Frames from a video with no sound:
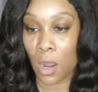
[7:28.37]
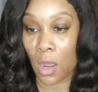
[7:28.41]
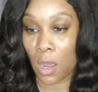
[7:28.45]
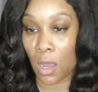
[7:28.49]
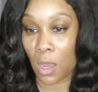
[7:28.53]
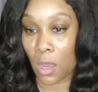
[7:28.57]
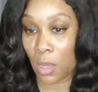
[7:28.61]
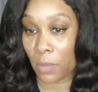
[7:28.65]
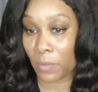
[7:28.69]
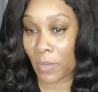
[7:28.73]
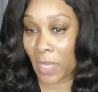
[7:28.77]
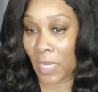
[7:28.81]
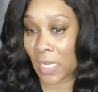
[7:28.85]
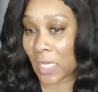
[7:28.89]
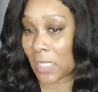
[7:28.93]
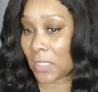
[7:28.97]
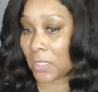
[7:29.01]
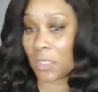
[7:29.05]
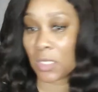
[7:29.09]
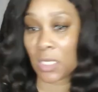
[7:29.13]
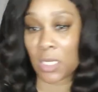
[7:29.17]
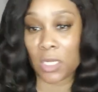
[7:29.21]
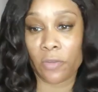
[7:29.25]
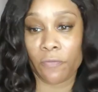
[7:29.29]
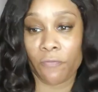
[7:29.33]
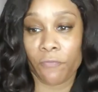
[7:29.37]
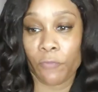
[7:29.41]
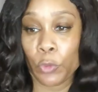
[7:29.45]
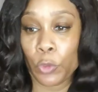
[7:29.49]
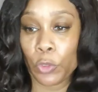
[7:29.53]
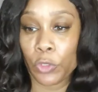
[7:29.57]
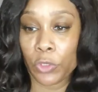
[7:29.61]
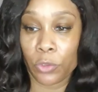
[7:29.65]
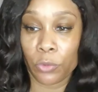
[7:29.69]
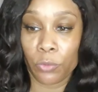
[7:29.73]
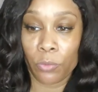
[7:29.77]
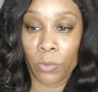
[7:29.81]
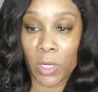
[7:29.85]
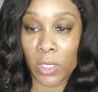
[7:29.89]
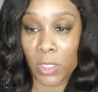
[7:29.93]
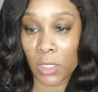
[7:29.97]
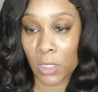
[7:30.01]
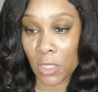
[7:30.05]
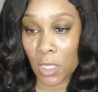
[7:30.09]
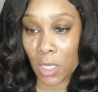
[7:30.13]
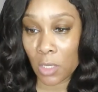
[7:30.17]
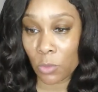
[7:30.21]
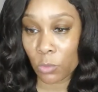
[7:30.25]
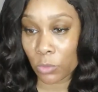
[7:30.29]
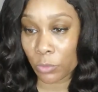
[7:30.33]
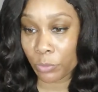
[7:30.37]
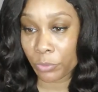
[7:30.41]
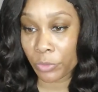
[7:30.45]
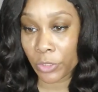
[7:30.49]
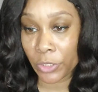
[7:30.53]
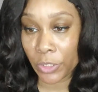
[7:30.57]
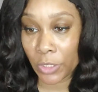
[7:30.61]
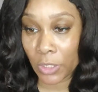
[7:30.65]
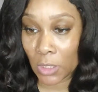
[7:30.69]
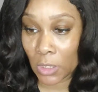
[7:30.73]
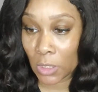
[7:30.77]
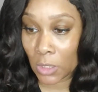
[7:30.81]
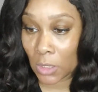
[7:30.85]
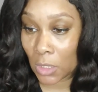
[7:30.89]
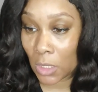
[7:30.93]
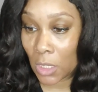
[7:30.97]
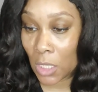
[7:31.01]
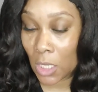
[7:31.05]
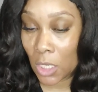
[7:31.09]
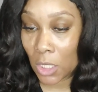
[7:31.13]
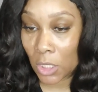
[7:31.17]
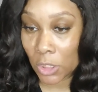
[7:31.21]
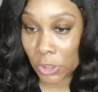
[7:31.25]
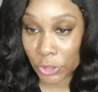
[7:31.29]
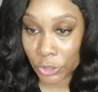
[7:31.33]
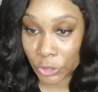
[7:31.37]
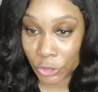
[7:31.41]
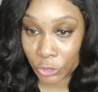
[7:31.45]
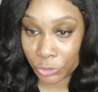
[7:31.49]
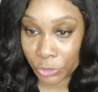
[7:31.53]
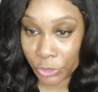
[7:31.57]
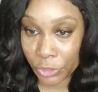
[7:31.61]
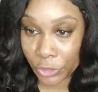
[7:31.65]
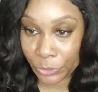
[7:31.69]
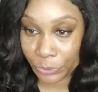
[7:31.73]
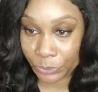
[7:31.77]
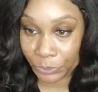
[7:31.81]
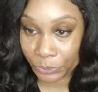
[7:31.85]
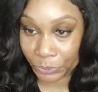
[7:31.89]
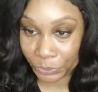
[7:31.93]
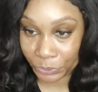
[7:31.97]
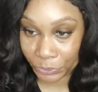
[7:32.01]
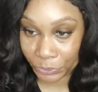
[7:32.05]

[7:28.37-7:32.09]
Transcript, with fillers: um, like I said, for the rainy day, we're putting in a hundred.